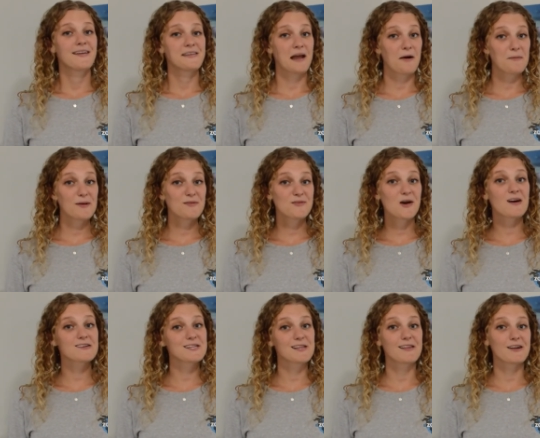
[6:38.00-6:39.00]
Now we've
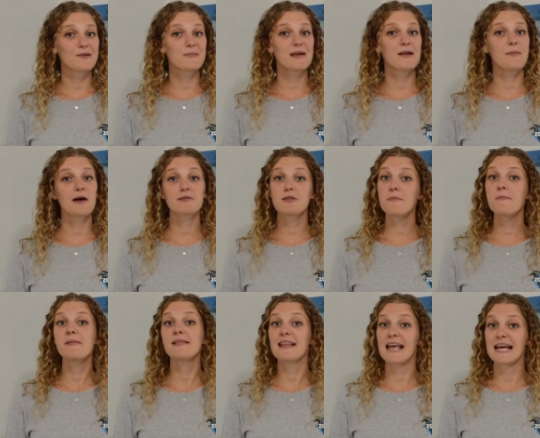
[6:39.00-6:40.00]
talked a little bit about the
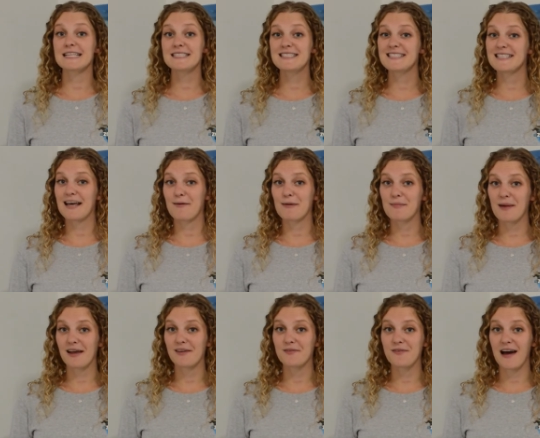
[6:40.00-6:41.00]
plants that we
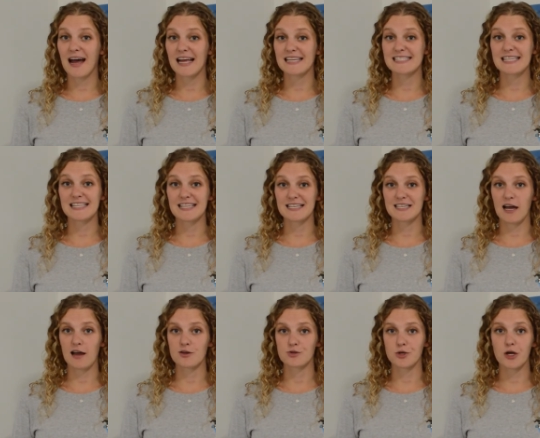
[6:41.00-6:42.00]
might find in the
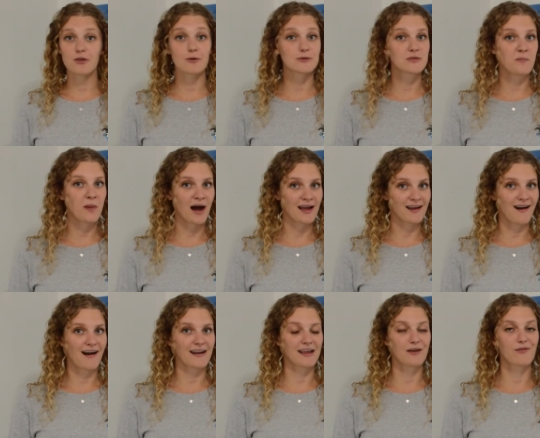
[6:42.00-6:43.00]
tundra, those
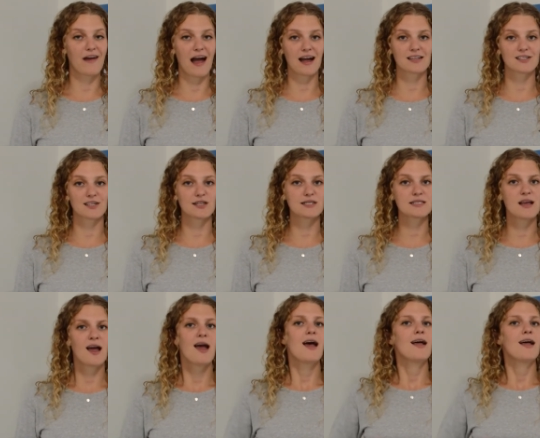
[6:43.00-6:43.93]
biotic factors.